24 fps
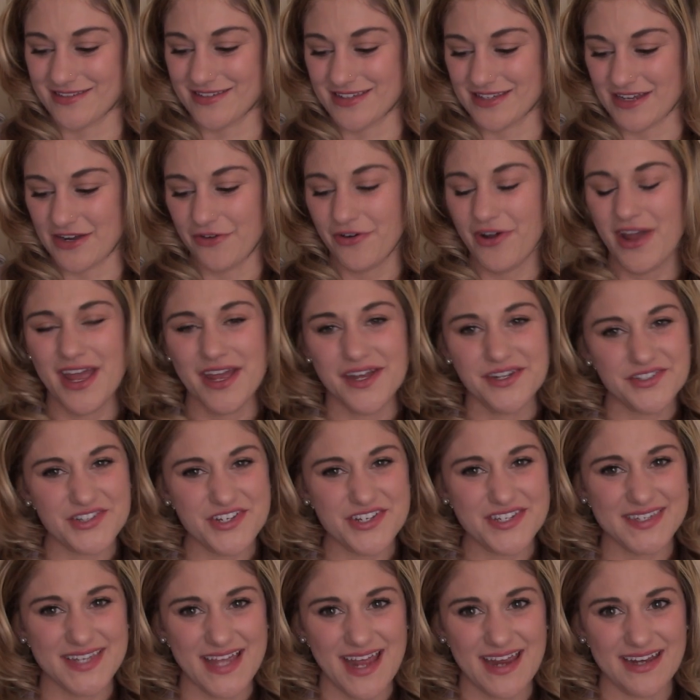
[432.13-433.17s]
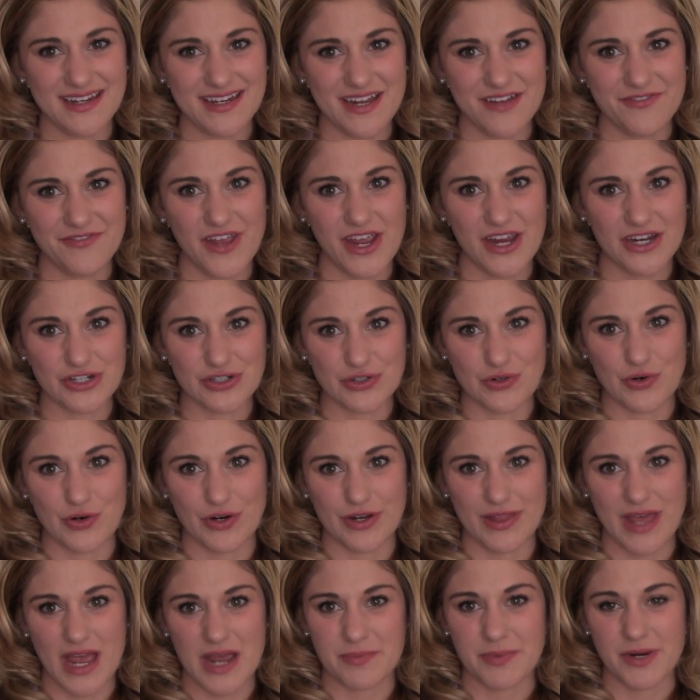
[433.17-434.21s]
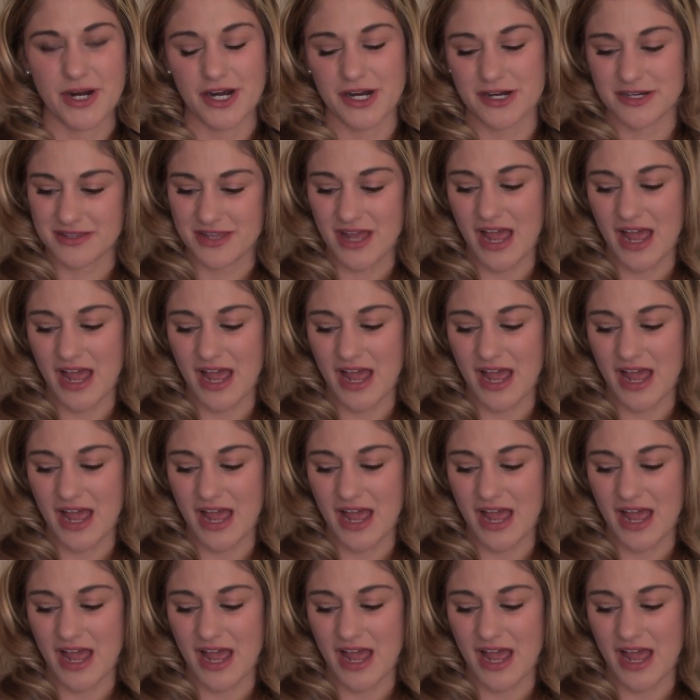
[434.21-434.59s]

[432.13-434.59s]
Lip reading: So just kind of ignore that part.